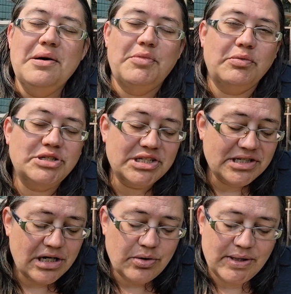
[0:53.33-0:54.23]
but we're just
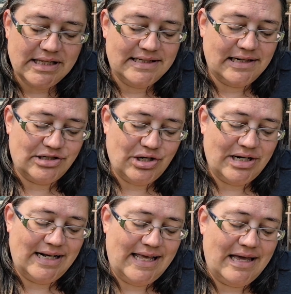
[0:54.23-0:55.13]
going to quickly touch on
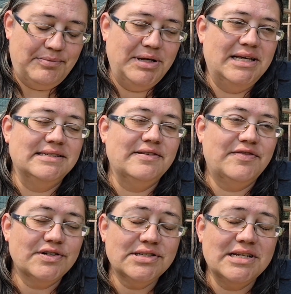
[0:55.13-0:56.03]
it again because the
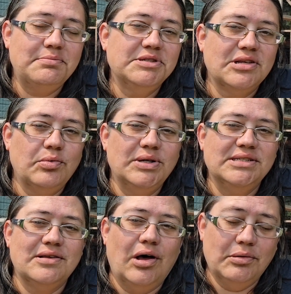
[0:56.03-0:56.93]
first step is
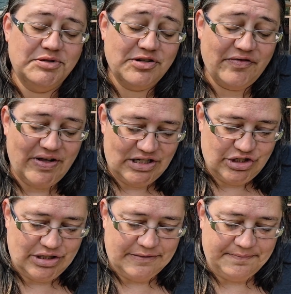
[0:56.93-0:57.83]
always
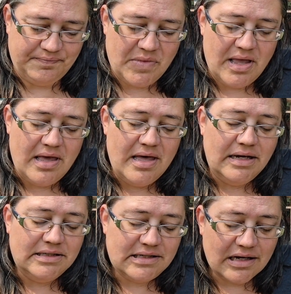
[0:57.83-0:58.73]
observation.
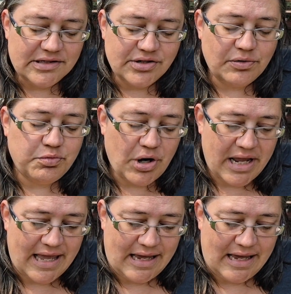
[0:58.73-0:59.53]
Ducks are prey